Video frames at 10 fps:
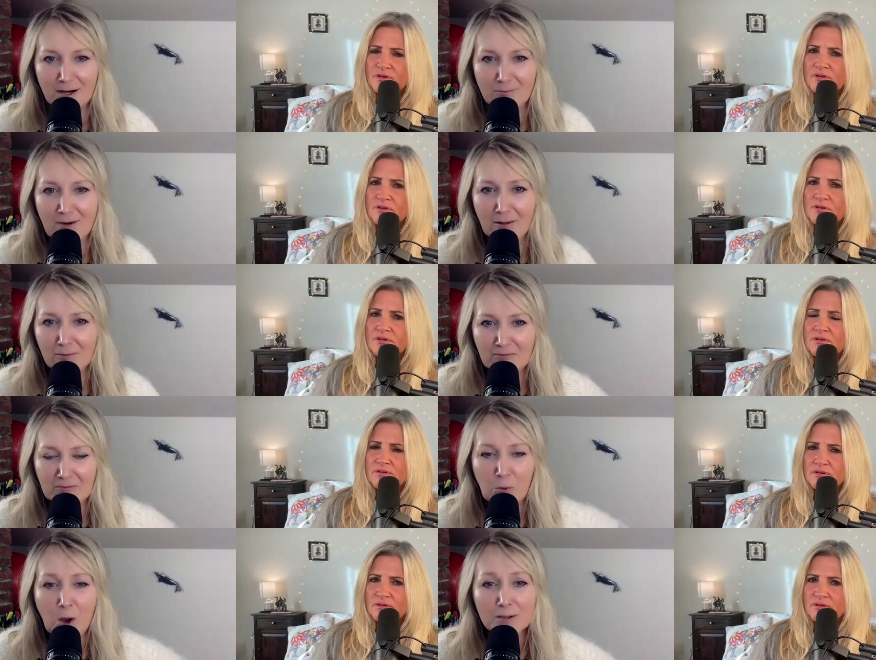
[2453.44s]
Speaker 1: Ralph
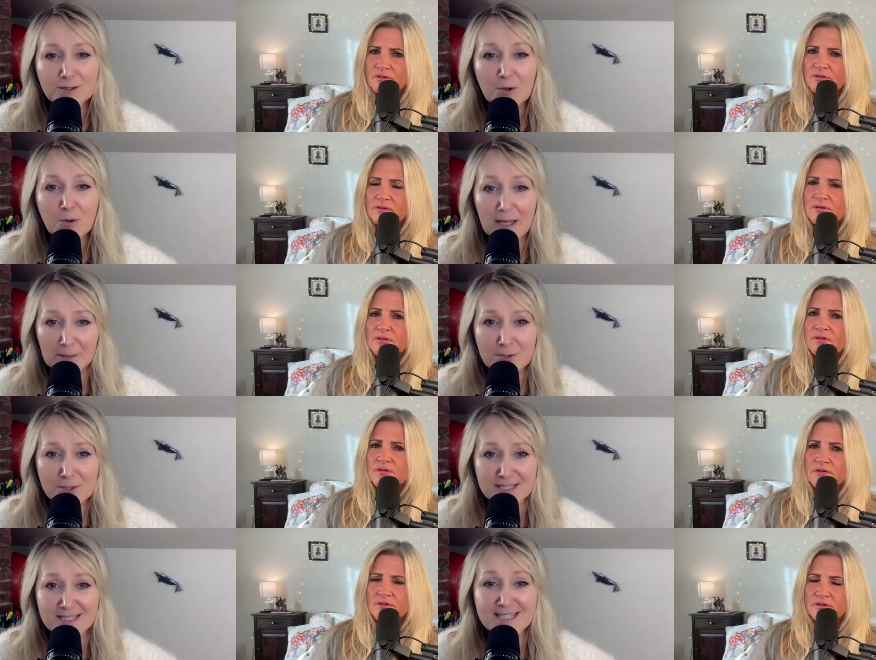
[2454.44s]
Waldo
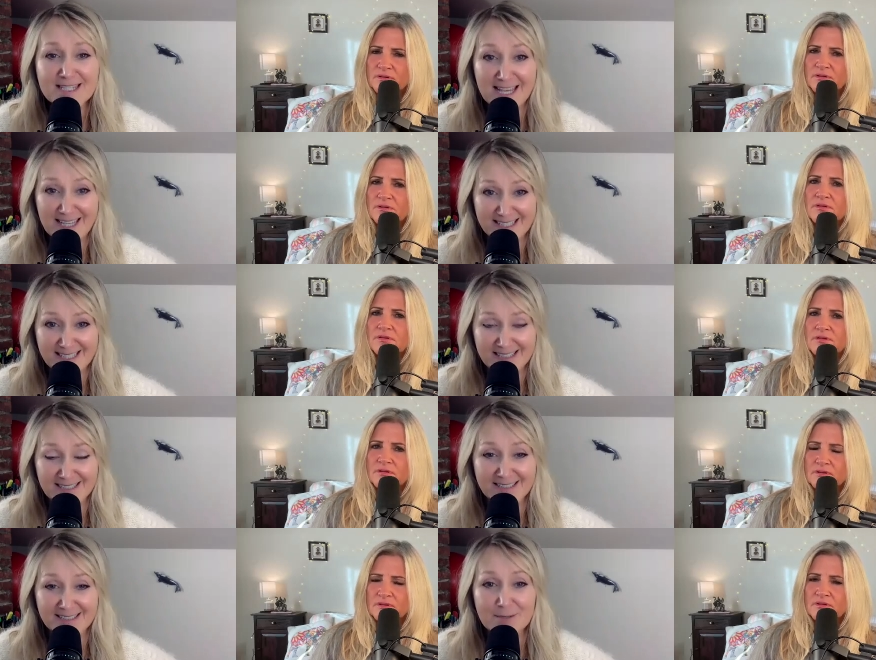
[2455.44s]
Emerson said,
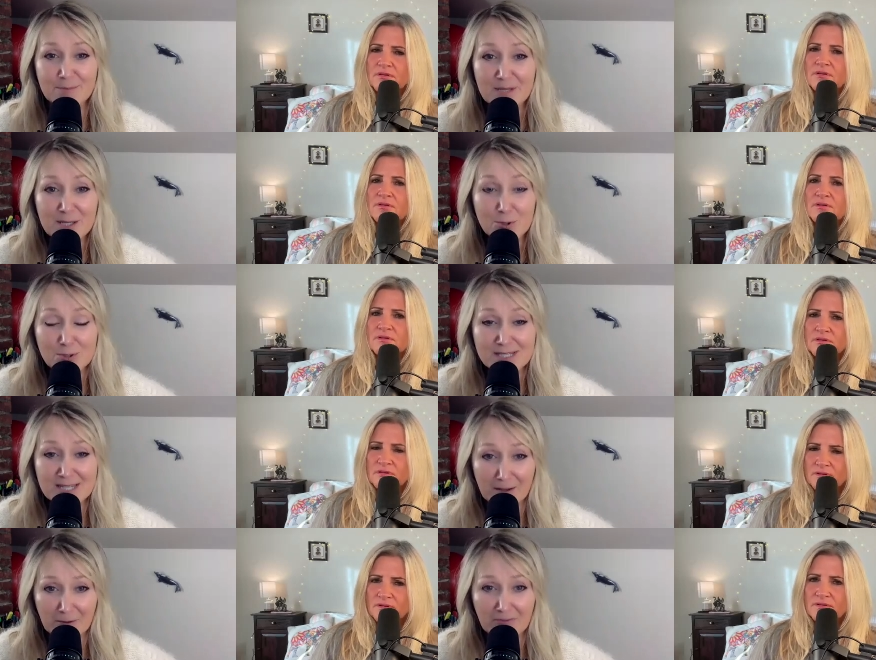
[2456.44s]
to be
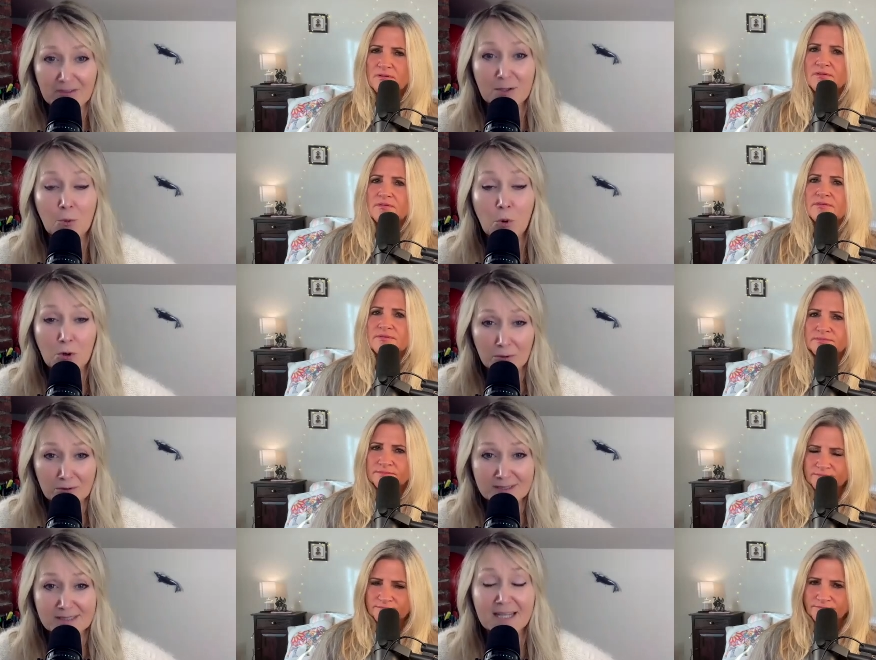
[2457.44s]
yourself in a
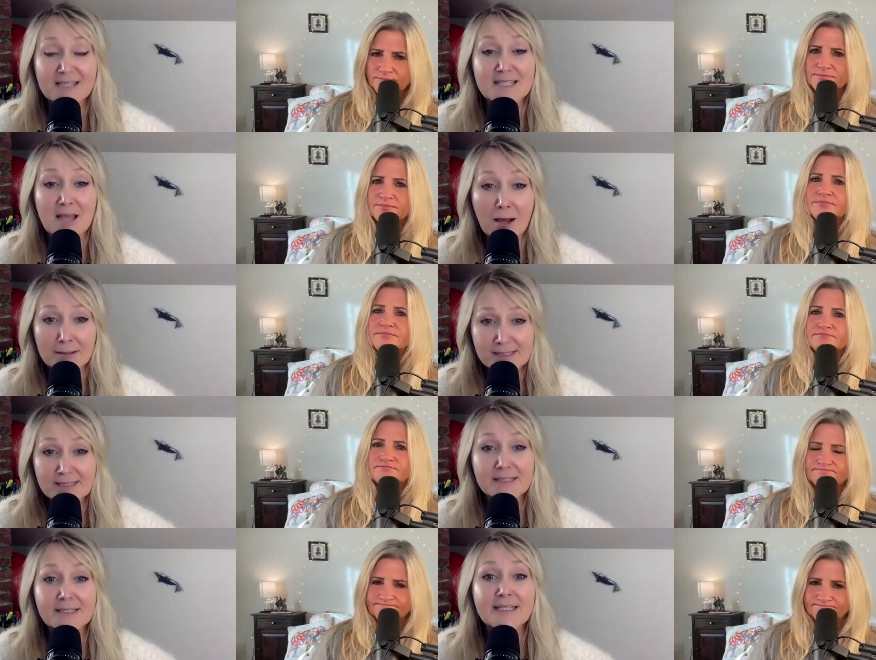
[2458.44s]
world that is
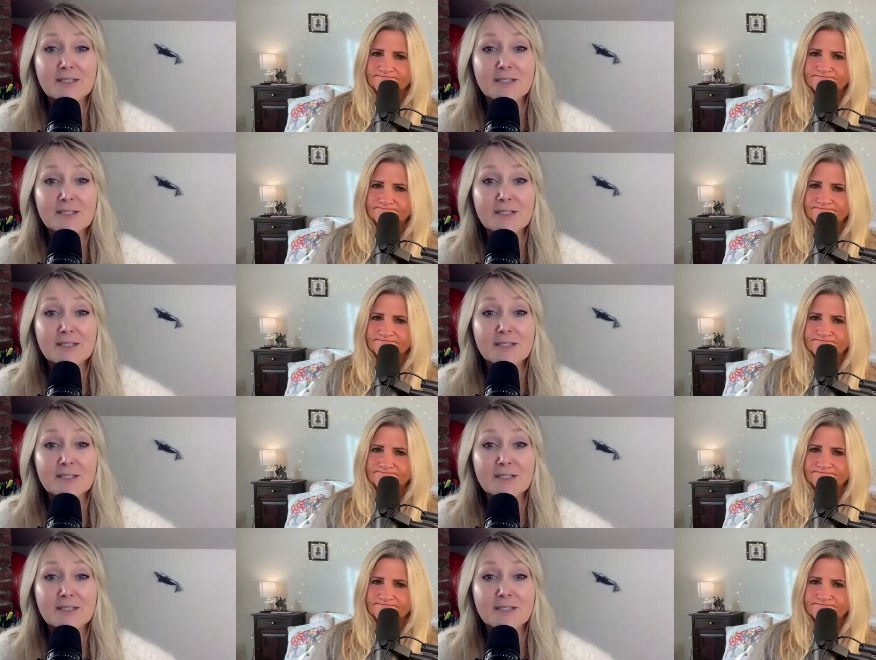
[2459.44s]
constantly